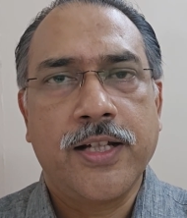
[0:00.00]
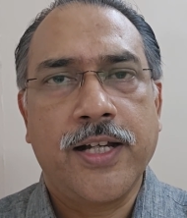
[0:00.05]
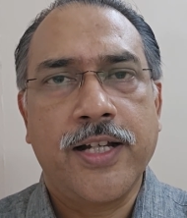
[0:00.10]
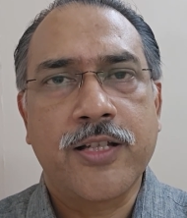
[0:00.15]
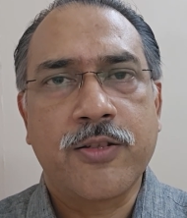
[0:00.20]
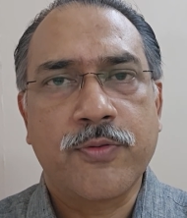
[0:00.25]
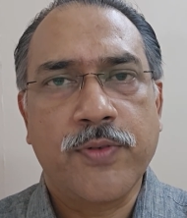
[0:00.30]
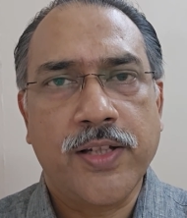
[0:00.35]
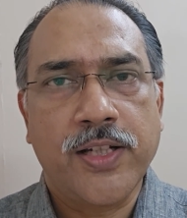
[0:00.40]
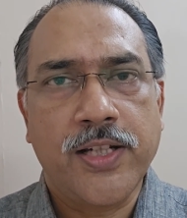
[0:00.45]

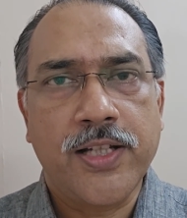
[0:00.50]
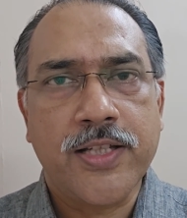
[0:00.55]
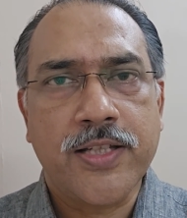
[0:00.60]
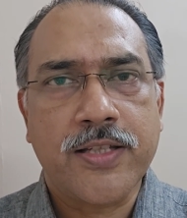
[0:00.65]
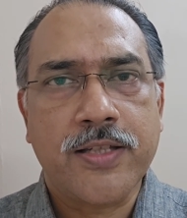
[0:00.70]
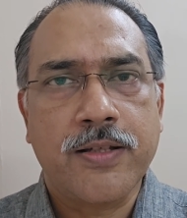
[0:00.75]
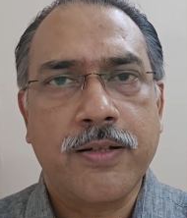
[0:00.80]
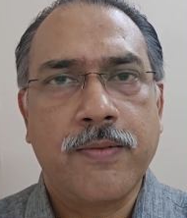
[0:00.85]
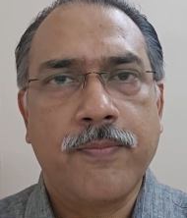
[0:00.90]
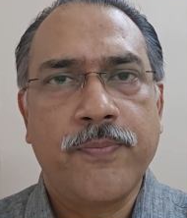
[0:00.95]
as well
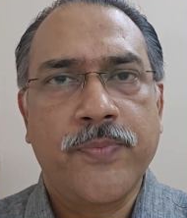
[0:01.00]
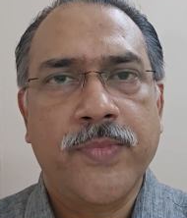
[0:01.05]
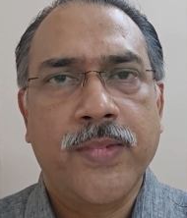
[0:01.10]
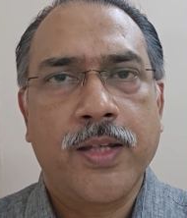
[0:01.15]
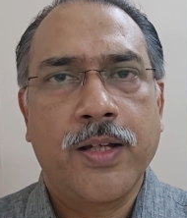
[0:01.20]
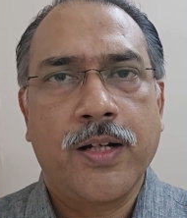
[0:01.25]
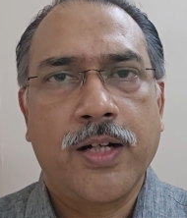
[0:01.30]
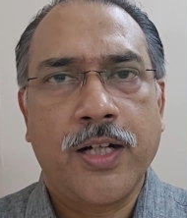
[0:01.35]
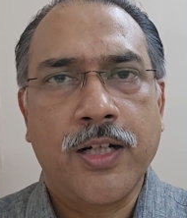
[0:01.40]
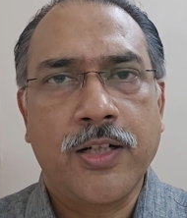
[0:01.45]
as
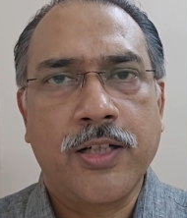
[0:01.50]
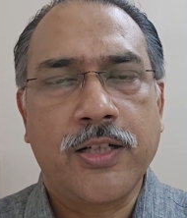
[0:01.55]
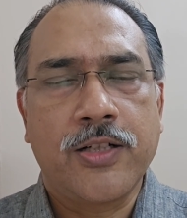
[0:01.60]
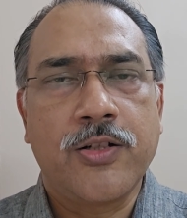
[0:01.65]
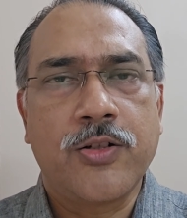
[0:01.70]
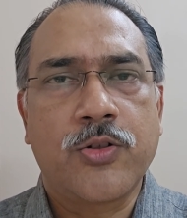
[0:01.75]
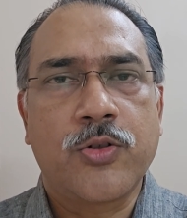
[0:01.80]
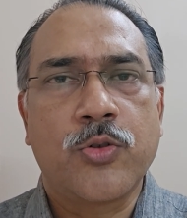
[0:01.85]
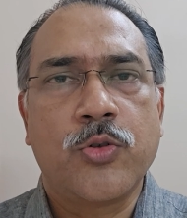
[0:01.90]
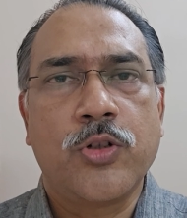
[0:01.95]

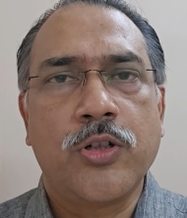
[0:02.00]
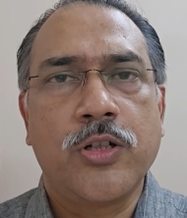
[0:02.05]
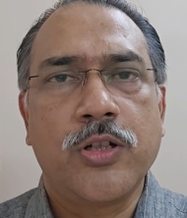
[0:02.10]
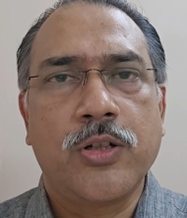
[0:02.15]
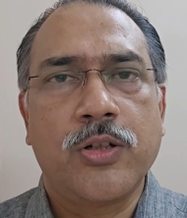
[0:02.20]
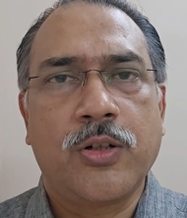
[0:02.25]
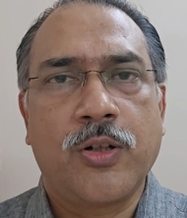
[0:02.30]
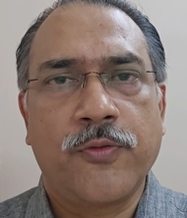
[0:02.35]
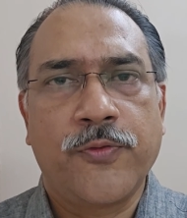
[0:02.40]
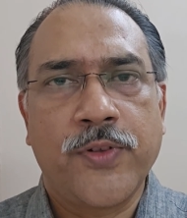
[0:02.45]
uncontrolled
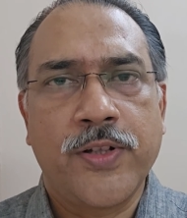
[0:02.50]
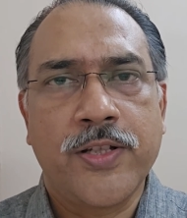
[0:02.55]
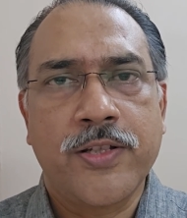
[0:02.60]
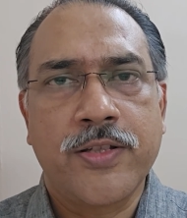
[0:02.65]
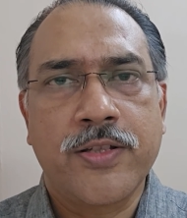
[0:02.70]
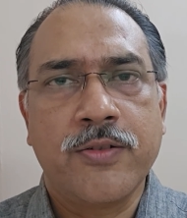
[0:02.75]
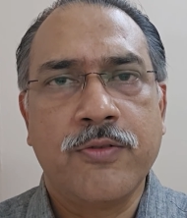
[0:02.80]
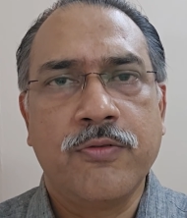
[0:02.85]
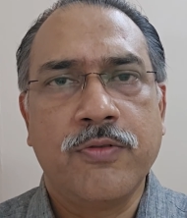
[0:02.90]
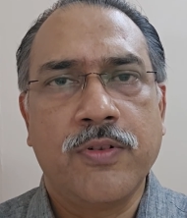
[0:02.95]

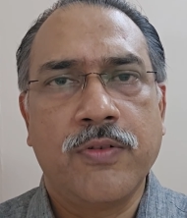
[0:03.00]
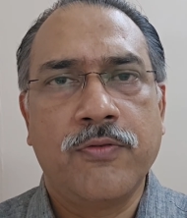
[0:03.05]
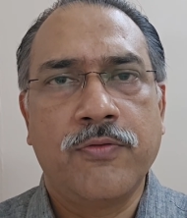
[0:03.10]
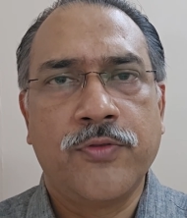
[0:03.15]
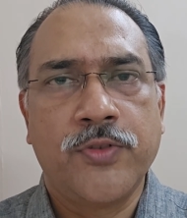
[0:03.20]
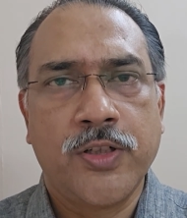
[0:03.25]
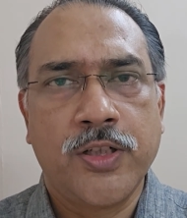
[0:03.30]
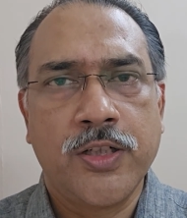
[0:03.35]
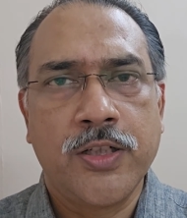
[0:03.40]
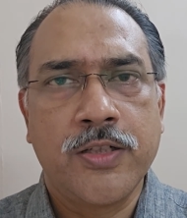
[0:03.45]
offensive
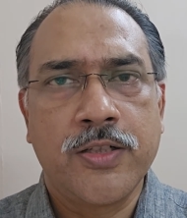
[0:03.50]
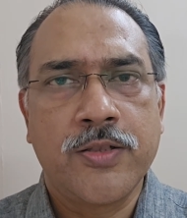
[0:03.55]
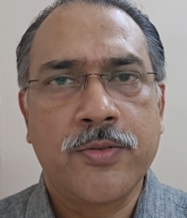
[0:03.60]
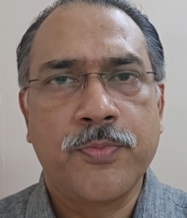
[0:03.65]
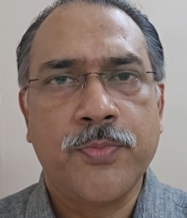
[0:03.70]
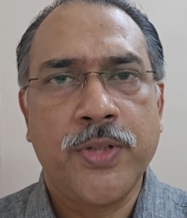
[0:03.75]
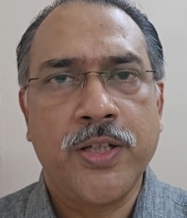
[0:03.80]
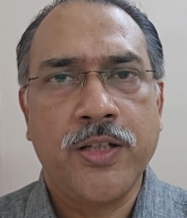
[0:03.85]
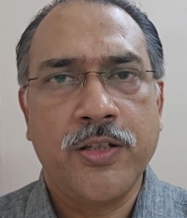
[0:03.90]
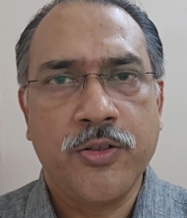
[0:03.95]
words
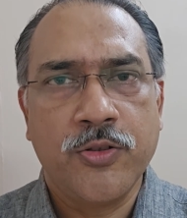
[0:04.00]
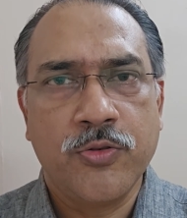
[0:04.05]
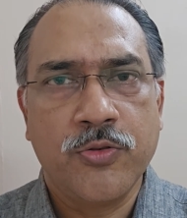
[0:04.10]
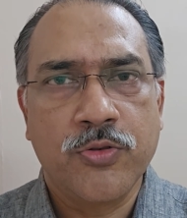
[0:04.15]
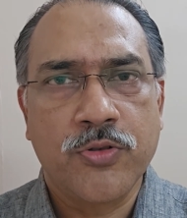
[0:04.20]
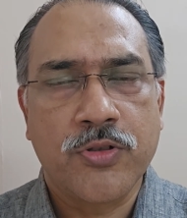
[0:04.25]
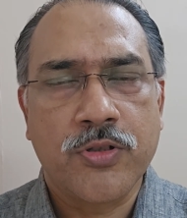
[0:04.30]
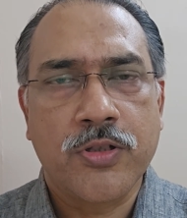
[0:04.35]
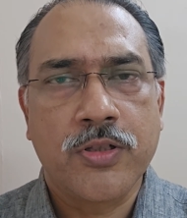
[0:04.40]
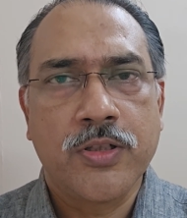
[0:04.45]
being
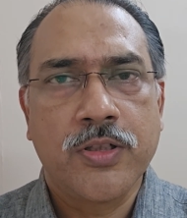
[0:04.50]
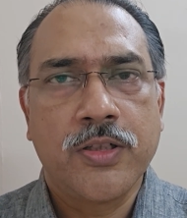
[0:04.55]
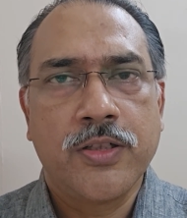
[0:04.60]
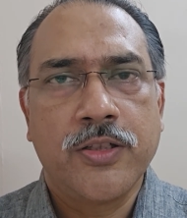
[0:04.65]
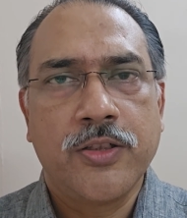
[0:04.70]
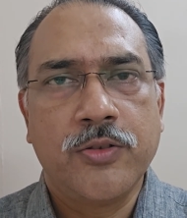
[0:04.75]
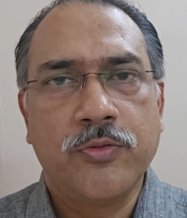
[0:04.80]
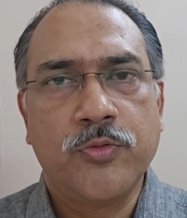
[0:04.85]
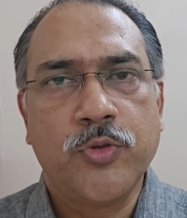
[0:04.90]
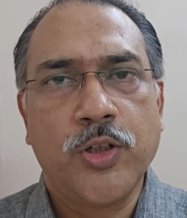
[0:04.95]
used,
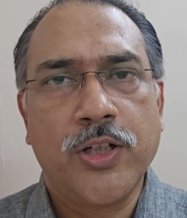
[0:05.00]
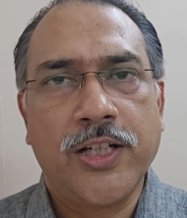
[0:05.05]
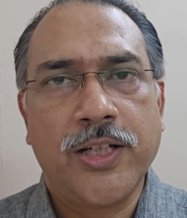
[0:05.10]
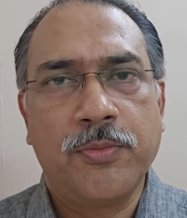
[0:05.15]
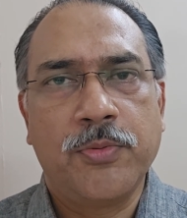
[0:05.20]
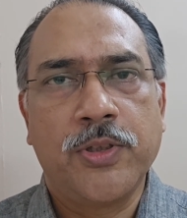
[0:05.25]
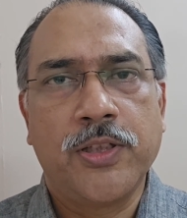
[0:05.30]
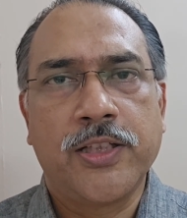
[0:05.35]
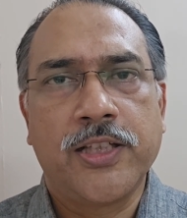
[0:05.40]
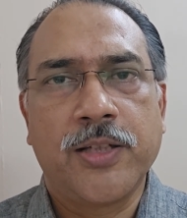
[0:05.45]
you would
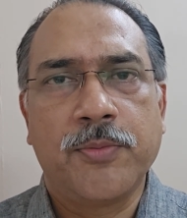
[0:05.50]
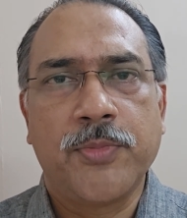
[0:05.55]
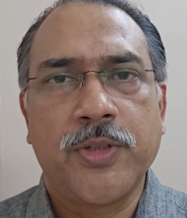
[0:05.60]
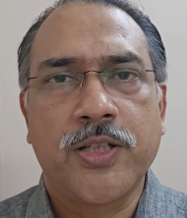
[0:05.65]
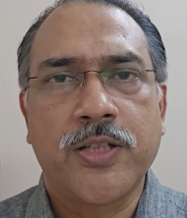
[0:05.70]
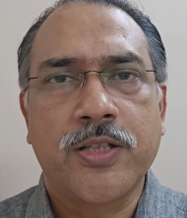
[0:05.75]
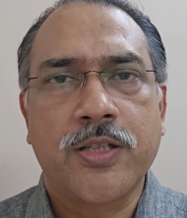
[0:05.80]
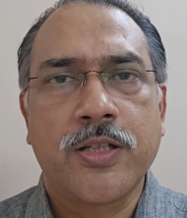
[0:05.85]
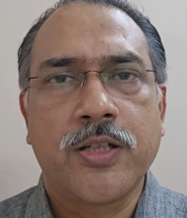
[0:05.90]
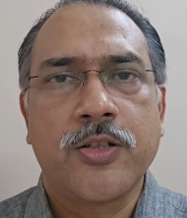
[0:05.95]
label them
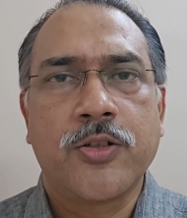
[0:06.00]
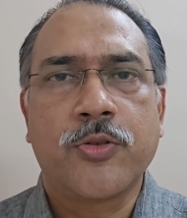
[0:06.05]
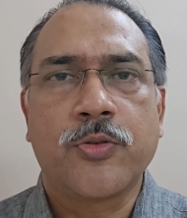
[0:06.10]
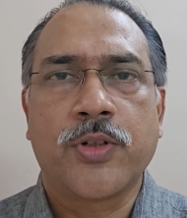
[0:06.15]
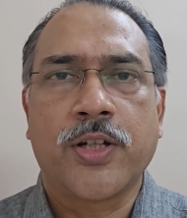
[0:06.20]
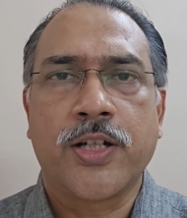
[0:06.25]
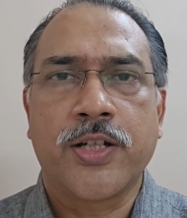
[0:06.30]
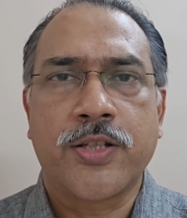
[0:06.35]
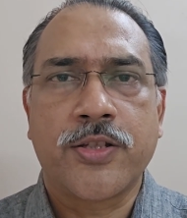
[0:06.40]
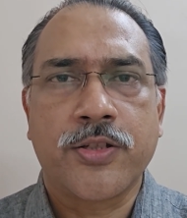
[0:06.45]
as
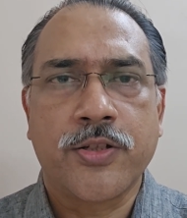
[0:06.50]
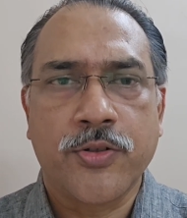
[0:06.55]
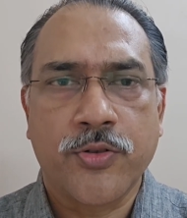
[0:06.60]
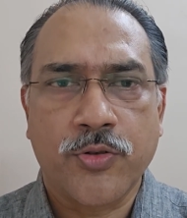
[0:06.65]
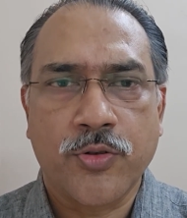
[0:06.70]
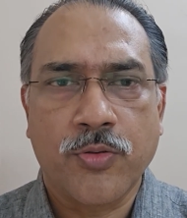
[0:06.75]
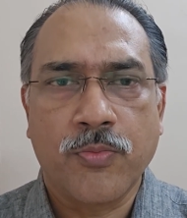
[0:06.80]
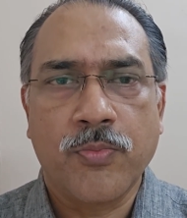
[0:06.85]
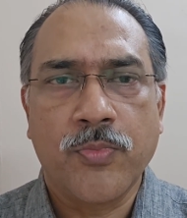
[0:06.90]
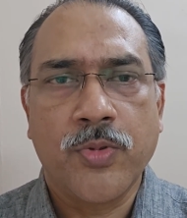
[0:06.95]
Tourette
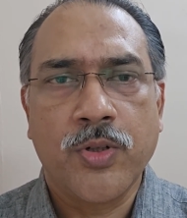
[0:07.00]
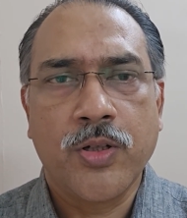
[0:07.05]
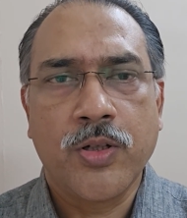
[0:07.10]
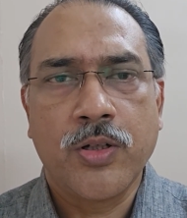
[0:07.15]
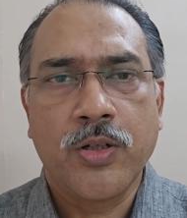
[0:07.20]
syndrome.